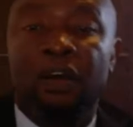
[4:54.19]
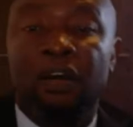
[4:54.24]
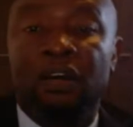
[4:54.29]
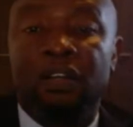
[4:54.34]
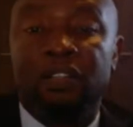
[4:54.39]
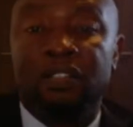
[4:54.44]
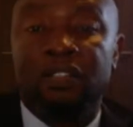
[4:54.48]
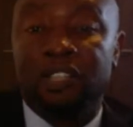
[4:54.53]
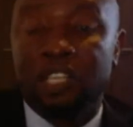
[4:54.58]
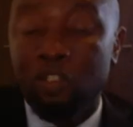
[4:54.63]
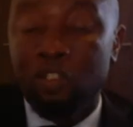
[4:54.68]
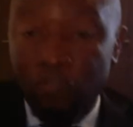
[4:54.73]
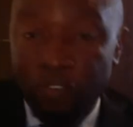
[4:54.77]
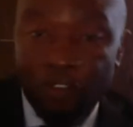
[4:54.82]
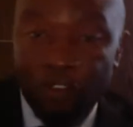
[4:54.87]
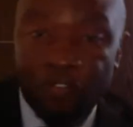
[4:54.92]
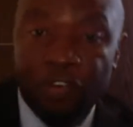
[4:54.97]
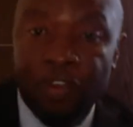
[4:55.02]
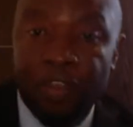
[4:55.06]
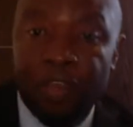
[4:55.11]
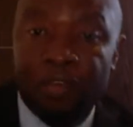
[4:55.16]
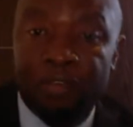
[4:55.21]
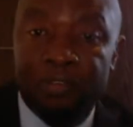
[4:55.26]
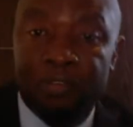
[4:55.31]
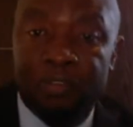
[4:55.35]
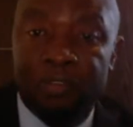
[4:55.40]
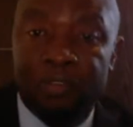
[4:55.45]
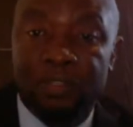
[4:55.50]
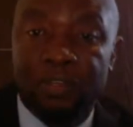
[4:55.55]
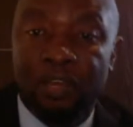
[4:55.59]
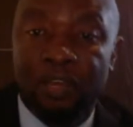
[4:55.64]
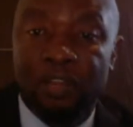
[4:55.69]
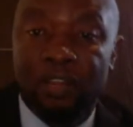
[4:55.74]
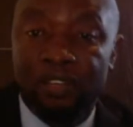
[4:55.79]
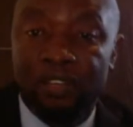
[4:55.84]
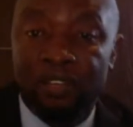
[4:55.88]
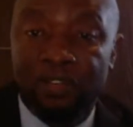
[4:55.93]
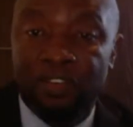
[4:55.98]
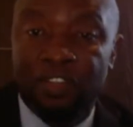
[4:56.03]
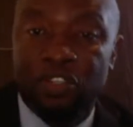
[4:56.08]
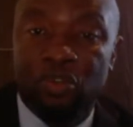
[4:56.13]
state of affairs and the
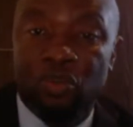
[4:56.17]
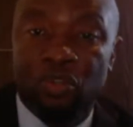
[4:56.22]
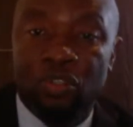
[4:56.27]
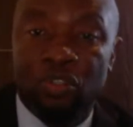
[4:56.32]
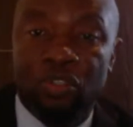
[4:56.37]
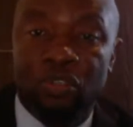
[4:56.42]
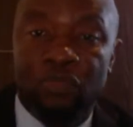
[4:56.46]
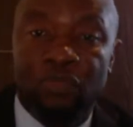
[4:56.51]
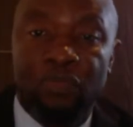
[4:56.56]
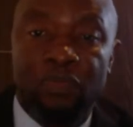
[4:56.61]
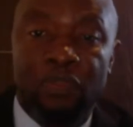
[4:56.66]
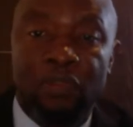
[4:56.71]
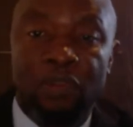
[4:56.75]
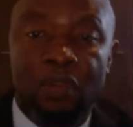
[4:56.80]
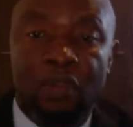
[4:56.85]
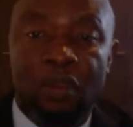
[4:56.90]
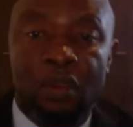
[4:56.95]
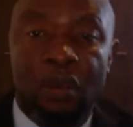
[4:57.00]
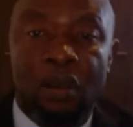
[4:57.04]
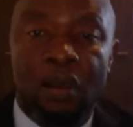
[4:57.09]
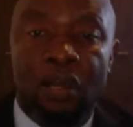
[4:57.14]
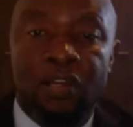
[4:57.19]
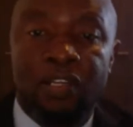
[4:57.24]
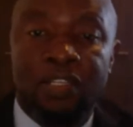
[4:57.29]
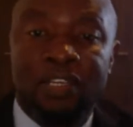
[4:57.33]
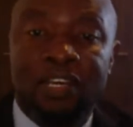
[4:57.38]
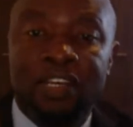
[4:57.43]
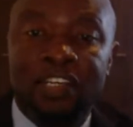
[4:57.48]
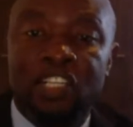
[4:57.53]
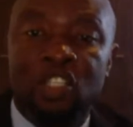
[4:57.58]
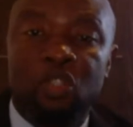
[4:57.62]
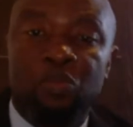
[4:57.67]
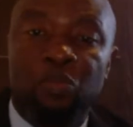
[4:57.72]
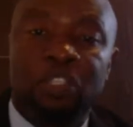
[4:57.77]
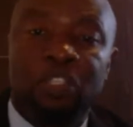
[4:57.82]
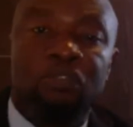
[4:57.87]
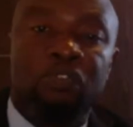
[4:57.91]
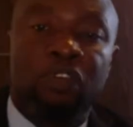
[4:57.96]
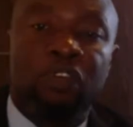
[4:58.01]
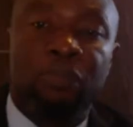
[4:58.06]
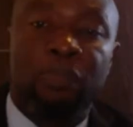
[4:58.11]
individuals. And it had a
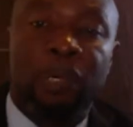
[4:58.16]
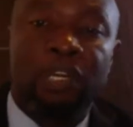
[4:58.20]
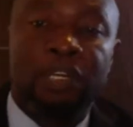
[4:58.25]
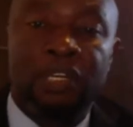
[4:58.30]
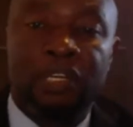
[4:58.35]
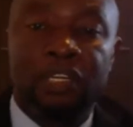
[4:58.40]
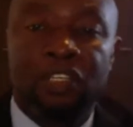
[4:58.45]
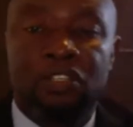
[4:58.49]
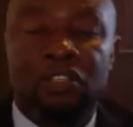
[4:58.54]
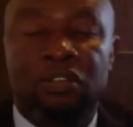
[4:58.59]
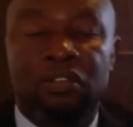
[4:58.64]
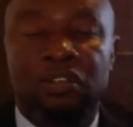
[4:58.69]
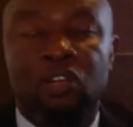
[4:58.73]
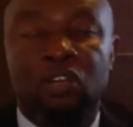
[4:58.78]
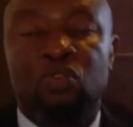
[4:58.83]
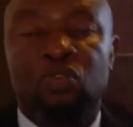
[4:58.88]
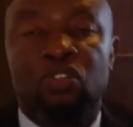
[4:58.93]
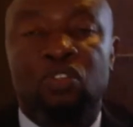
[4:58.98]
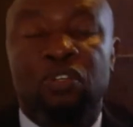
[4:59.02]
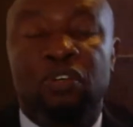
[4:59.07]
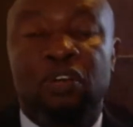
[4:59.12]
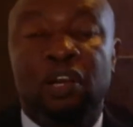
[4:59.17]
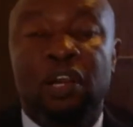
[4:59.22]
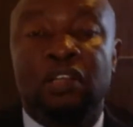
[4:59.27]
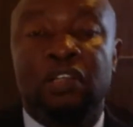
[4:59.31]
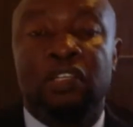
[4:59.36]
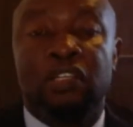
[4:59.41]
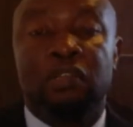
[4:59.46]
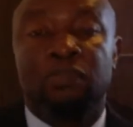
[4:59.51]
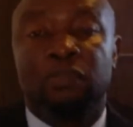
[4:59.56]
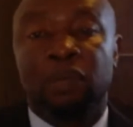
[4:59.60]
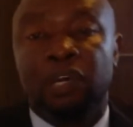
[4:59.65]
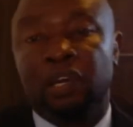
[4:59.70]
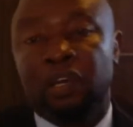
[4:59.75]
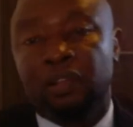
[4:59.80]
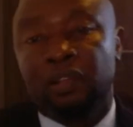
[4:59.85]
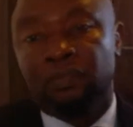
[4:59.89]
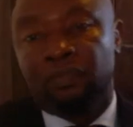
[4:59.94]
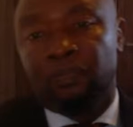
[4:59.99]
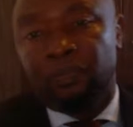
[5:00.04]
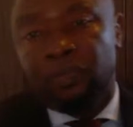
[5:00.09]
specific mandate that was granted
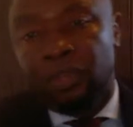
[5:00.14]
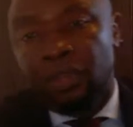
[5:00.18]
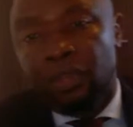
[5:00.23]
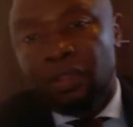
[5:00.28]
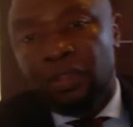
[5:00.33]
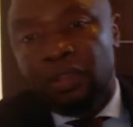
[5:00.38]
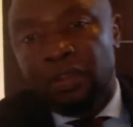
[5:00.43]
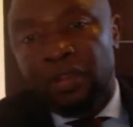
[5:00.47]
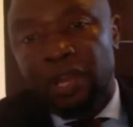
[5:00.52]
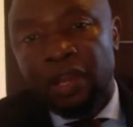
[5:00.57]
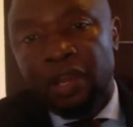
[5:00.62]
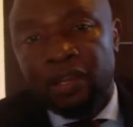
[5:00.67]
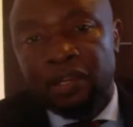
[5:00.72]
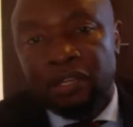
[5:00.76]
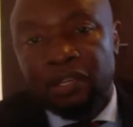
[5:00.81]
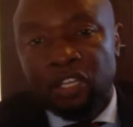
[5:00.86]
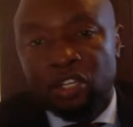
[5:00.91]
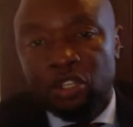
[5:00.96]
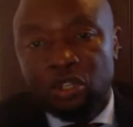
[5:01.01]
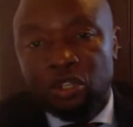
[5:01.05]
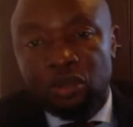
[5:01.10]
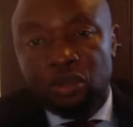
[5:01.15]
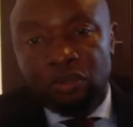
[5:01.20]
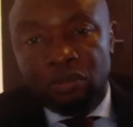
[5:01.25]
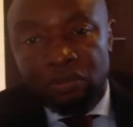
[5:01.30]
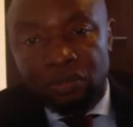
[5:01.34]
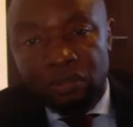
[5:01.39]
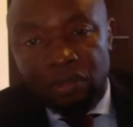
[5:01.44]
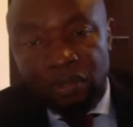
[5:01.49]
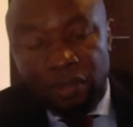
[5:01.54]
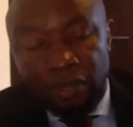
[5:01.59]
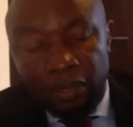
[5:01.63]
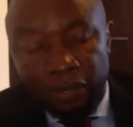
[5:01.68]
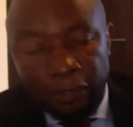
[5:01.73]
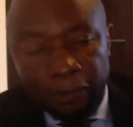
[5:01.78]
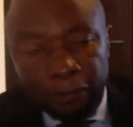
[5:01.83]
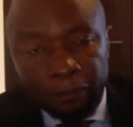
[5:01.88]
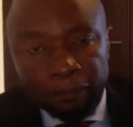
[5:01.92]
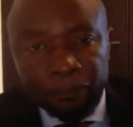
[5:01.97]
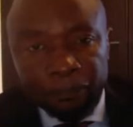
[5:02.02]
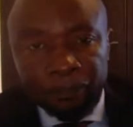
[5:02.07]
by the United Nations
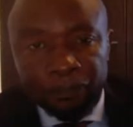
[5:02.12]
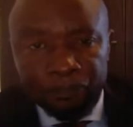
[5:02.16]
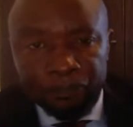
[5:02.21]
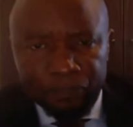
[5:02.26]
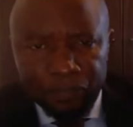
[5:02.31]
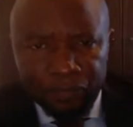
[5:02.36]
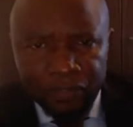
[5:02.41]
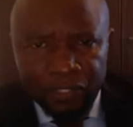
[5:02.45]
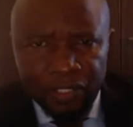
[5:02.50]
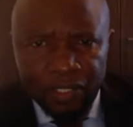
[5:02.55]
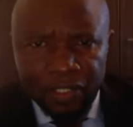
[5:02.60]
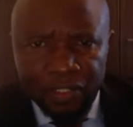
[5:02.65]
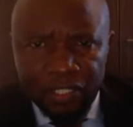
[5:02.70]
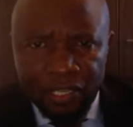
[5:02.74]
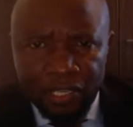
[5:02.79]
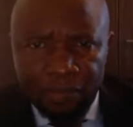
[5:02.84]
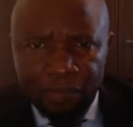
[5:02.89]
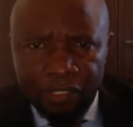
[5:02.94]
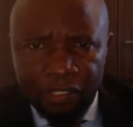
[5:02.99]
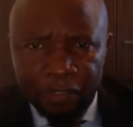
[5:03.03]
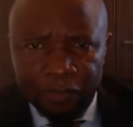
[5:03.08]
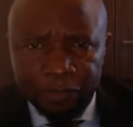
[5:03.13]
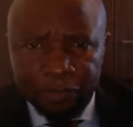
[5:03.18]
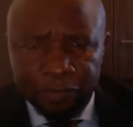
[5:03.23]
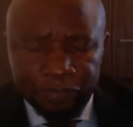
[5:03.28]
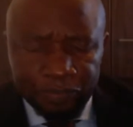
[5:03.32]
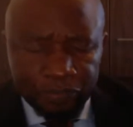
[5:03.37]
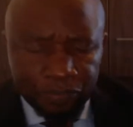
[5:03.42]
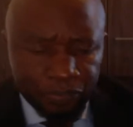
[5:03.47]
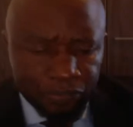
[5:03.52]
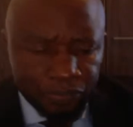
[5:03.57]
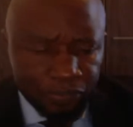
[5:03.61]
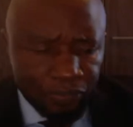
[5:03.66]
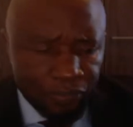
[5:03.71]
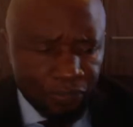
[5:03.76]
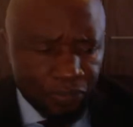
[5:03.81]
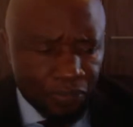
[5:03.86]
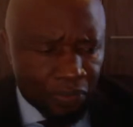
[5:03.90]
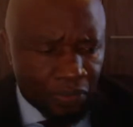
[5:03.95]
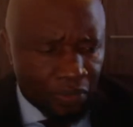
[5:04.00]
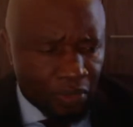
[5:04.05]
General Assembly.
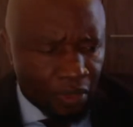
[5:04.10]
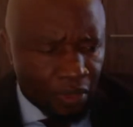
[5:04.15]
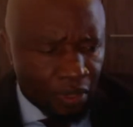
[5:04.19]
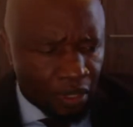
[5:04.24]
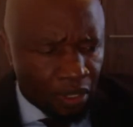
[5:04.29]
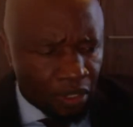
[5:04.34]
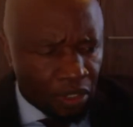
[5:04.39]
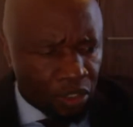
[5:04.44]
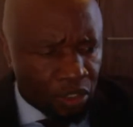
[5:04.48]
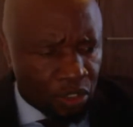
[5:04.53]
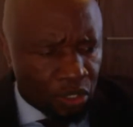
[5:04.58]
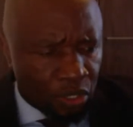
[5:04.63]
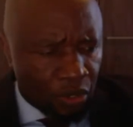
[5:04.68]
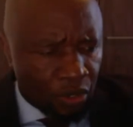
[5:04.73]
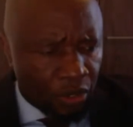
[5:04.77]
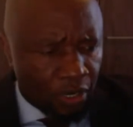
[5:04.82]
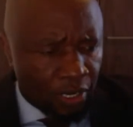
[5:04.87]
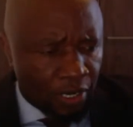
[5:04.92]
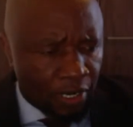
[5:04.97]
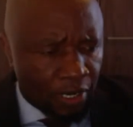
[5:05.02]
So